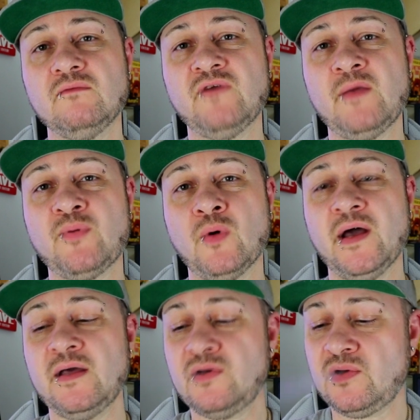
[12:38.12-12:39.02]

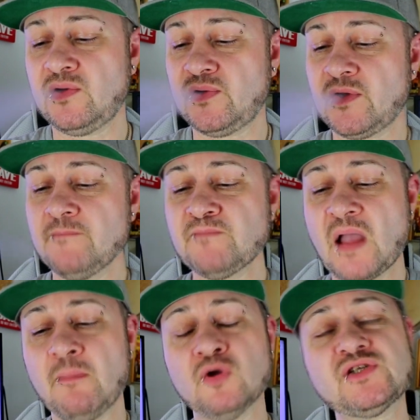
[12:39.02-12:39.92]
Vaporware.
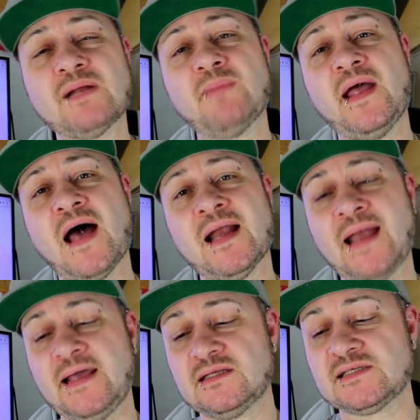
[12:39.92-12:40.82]
I must admit, I
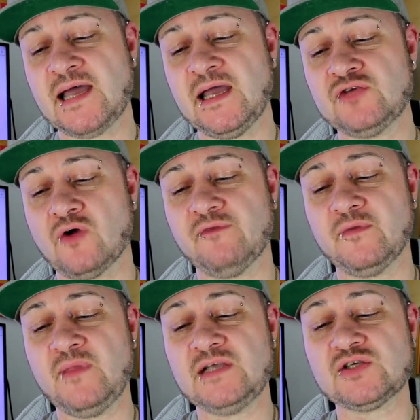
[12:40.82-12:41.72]
like the tighter draw
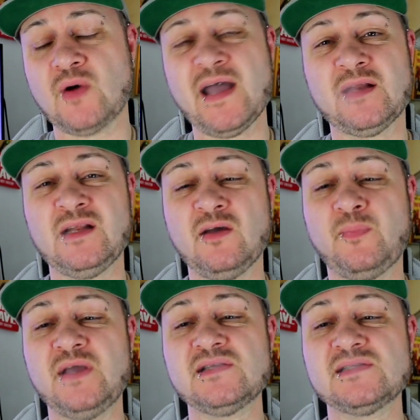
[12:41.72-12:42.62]
from this, so I had a little
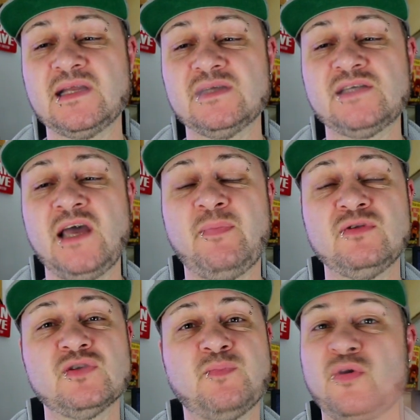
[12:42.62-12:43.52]
piece of sellotape
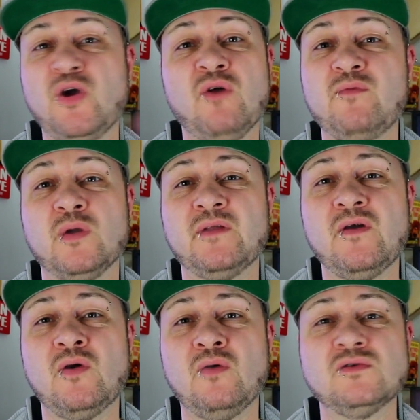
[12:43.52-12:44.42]
and just put it over one of
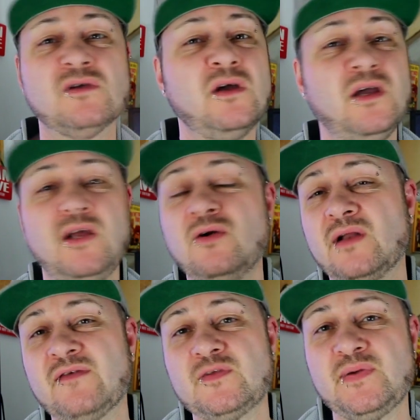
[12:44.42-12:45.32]
the holes. You
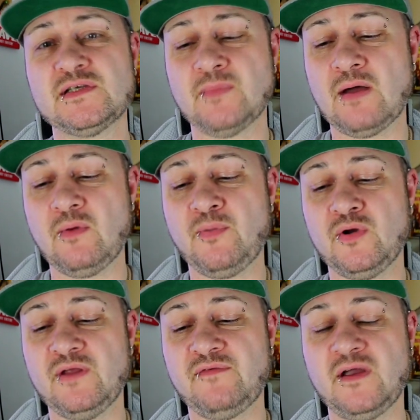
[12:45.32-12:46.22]
don't have to piss about with
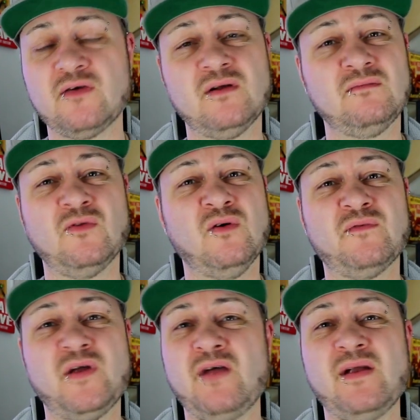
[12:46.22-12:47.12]
putting your finger
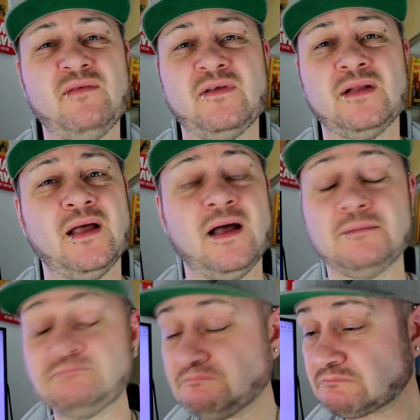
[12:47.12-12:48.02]
over it or anything like that.